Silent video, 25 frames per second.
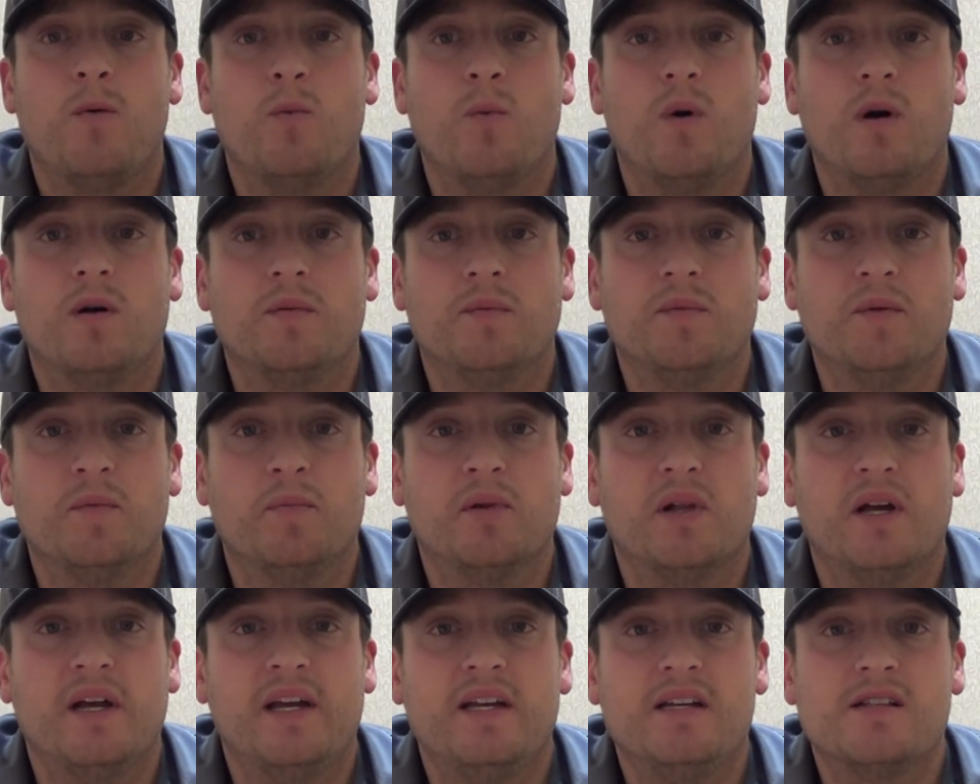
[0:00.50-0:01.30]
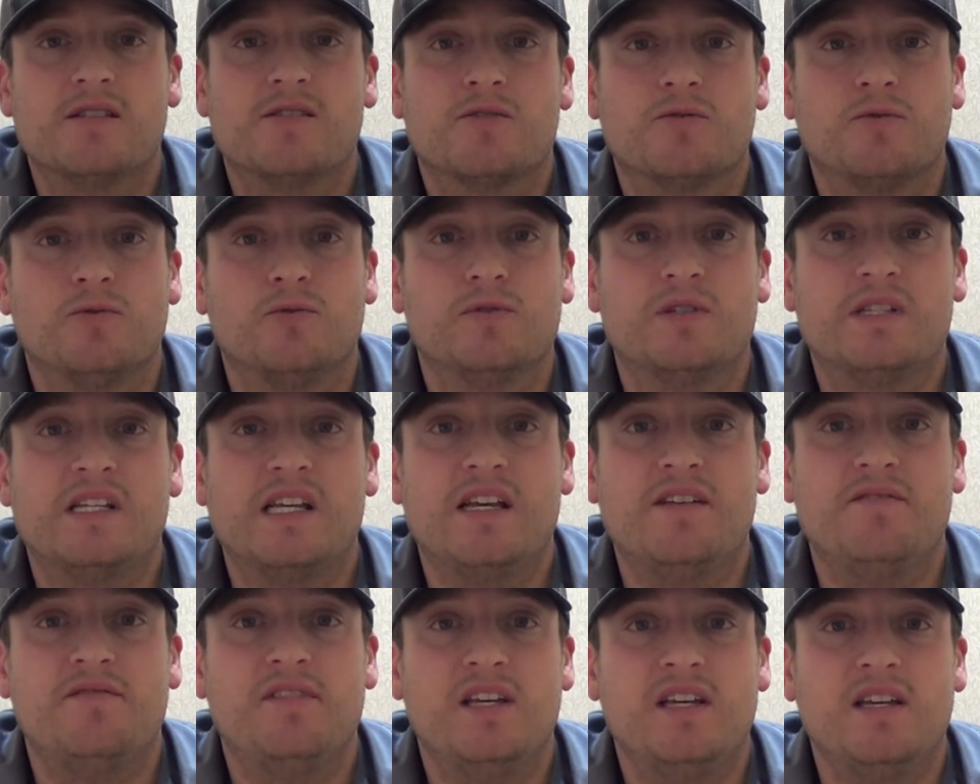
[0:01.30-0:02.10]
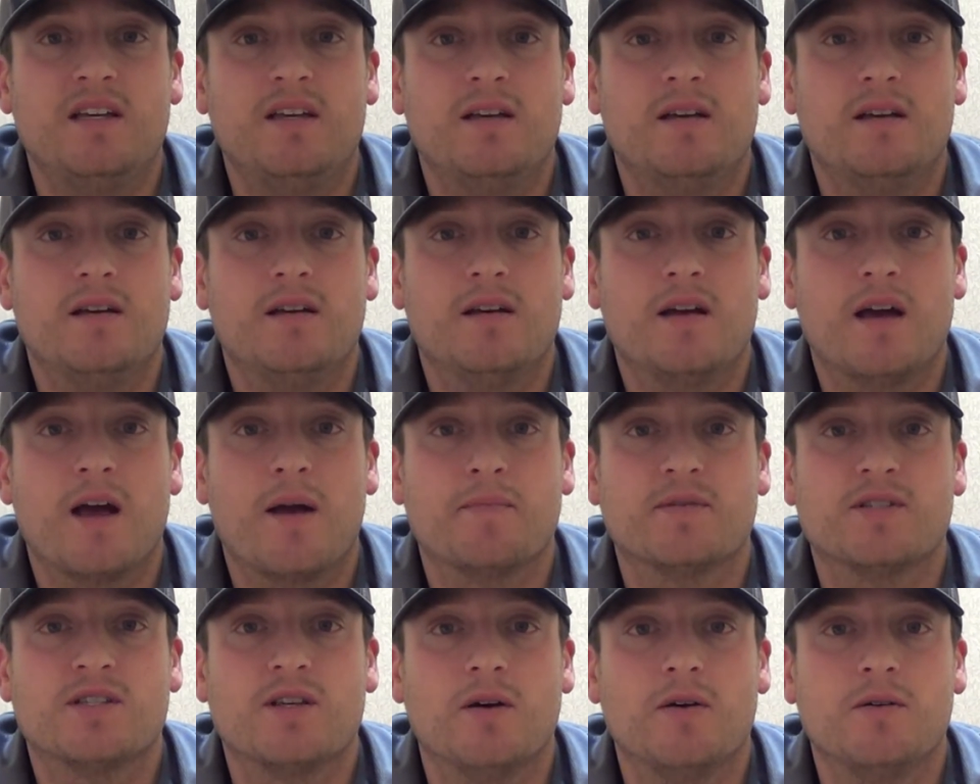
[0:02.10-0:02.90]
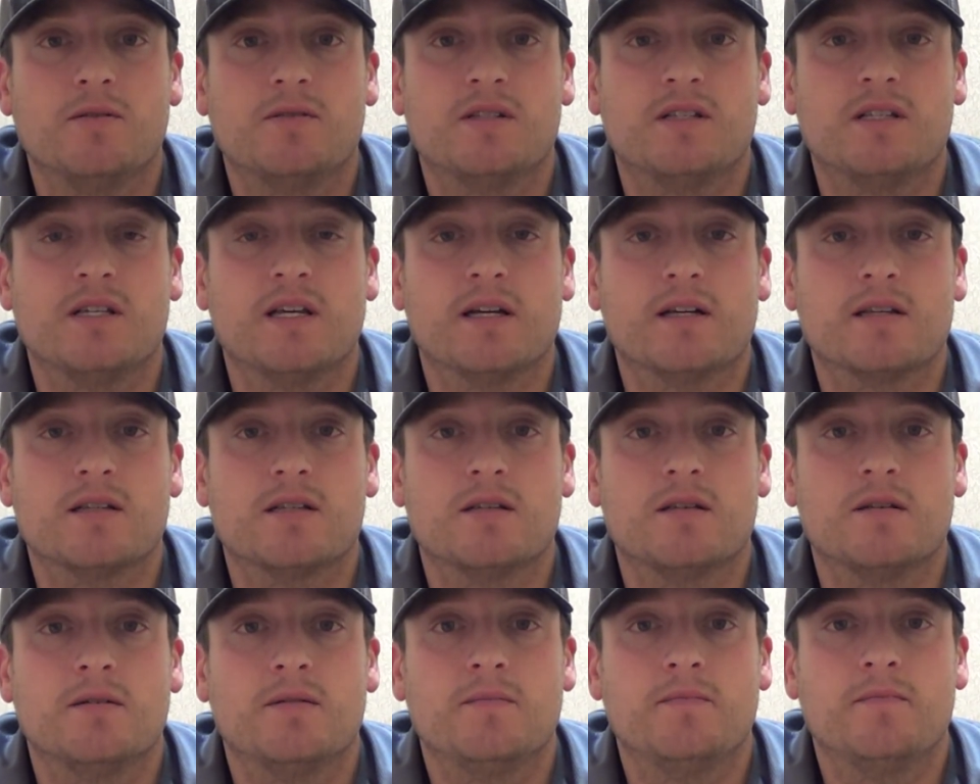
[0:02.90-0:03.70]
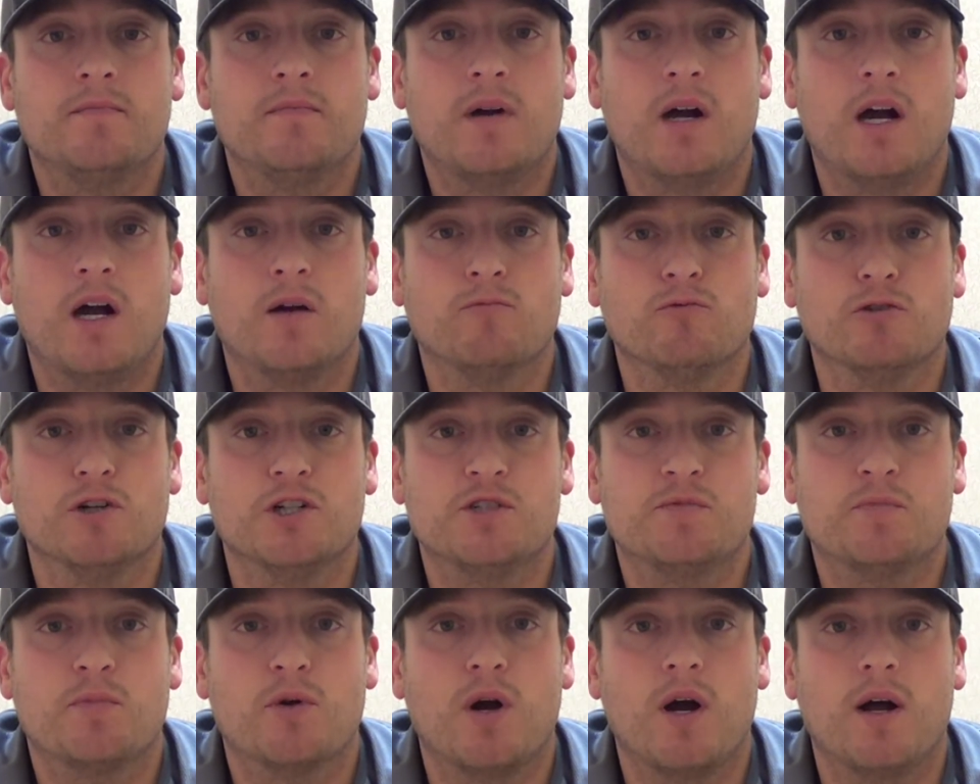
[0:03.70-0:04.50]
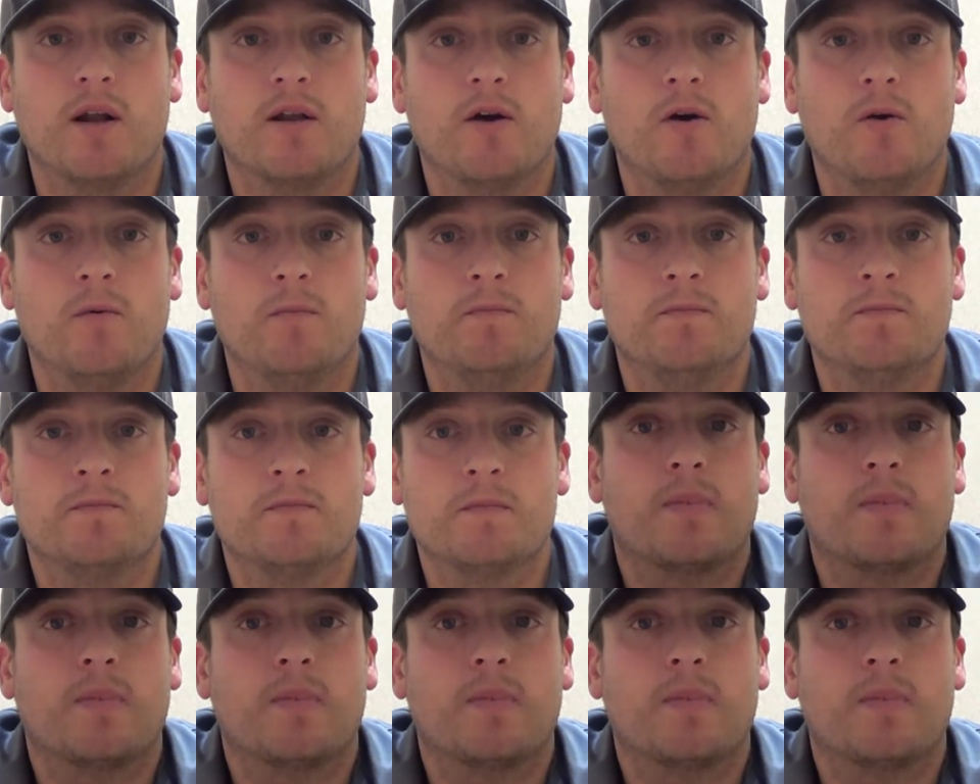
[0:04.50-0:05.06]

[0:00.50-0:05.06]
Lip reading: Welcome to Playing in School TV, Episode 6. I'm Rich Prado.